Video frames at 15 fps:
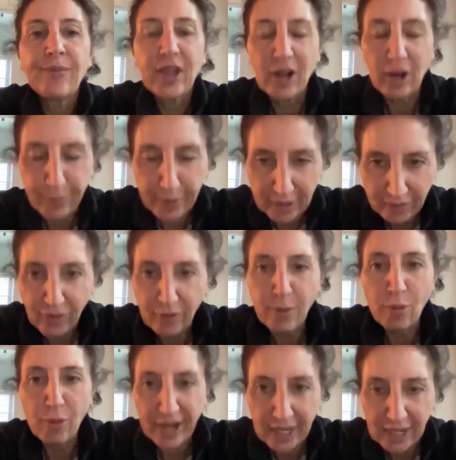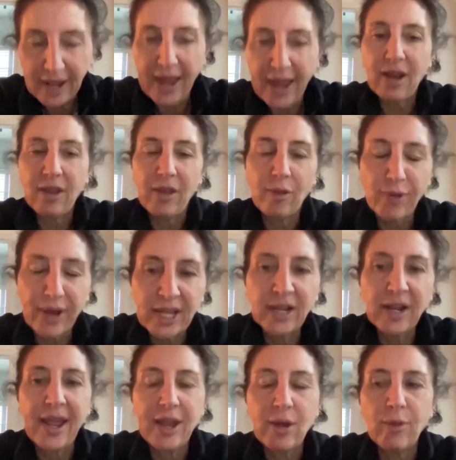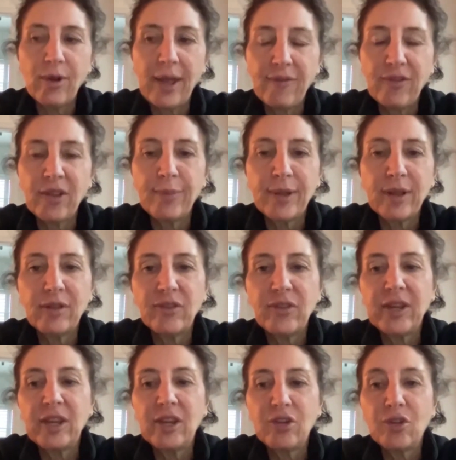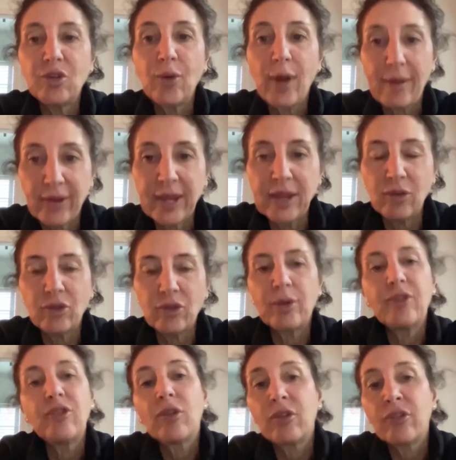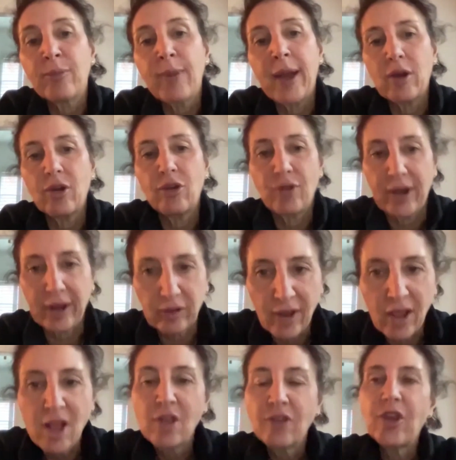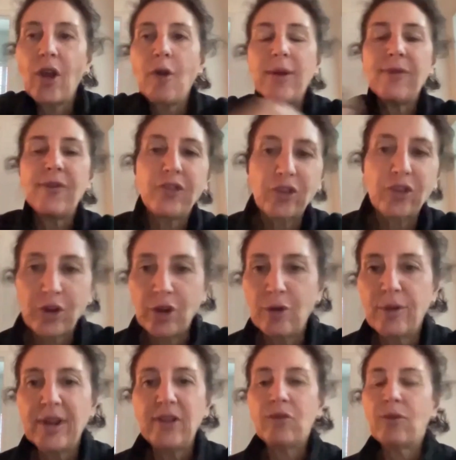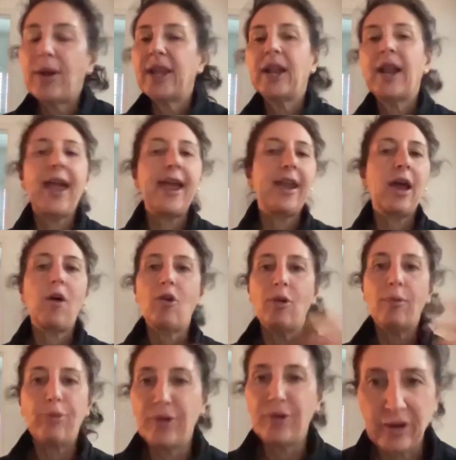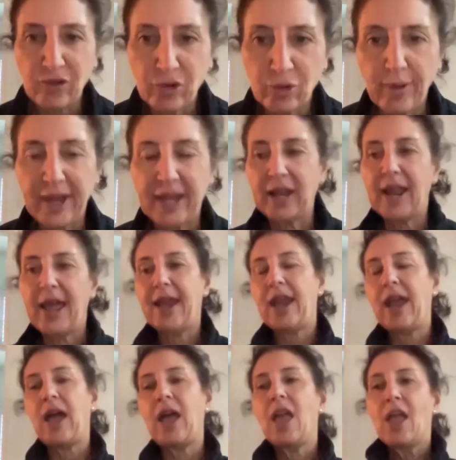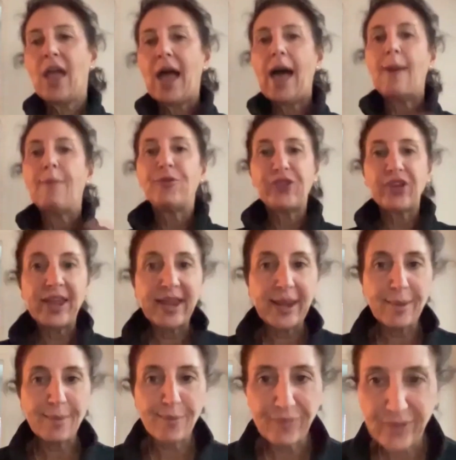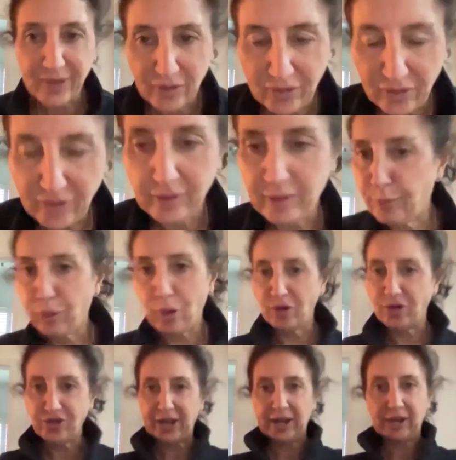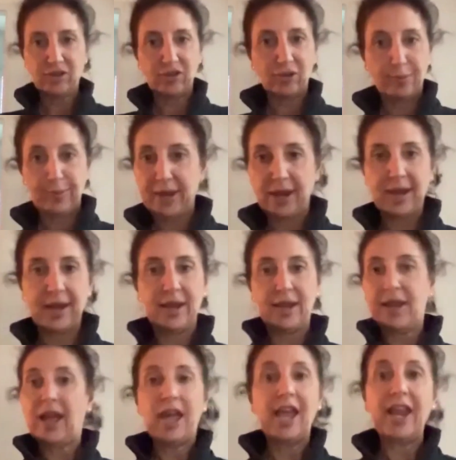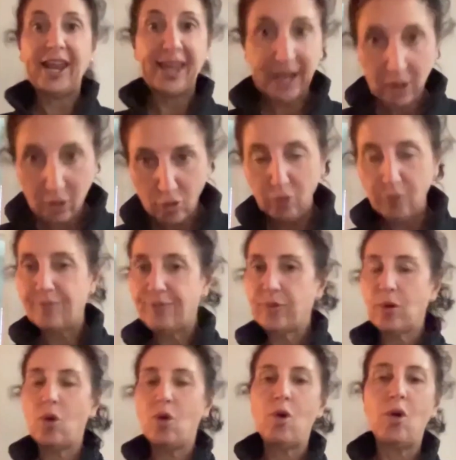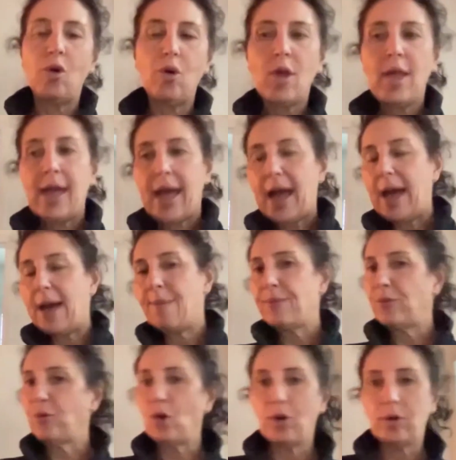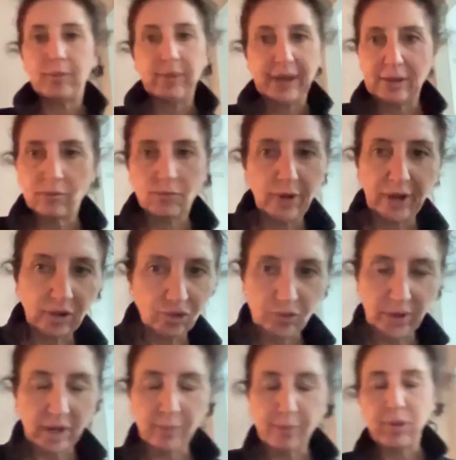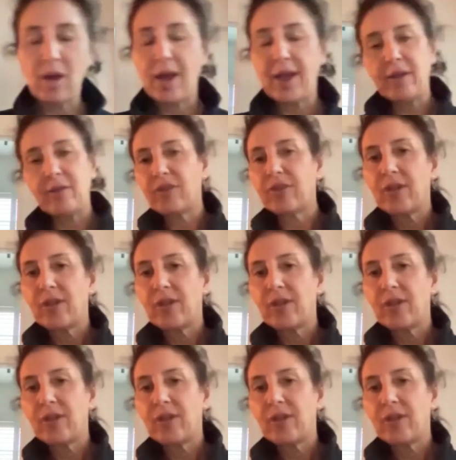It'll be from a regulator. A regulator will have the ability to have a kill switch on a smart contract. Right. So if a securities regulator or a prudential regulator deem this project to be illegal or not in regulatory compliance.